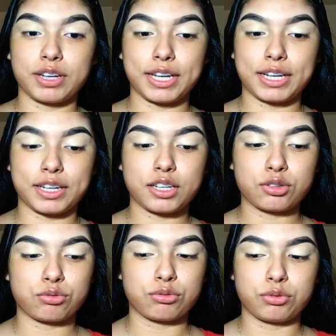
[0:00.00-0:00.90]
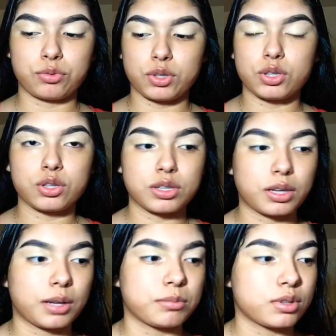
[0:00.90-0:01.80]
over here, so
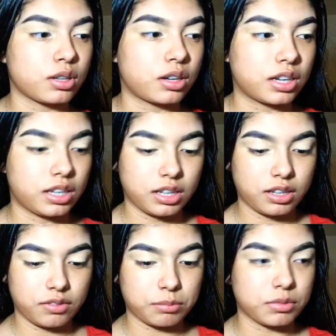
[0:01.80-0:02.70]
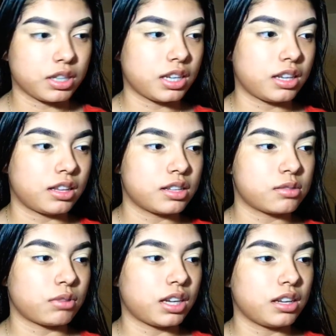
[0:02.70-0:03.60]
I'm sorry I'm looking
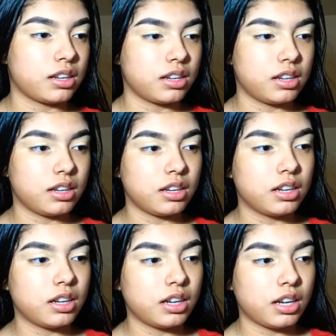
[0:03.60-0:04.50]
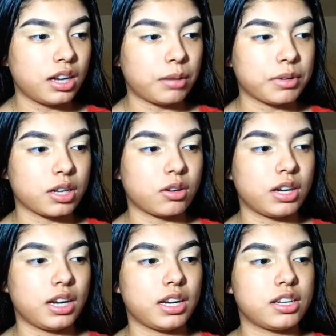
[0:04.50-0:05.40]
this way. I'm gonna go
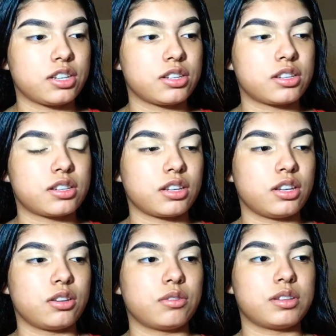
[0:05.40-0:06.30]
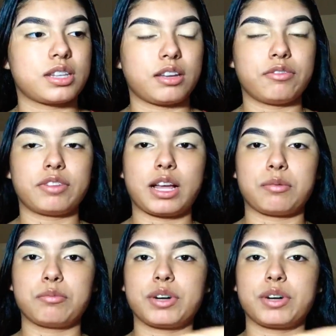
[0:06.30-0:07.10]
ahead and just use a flat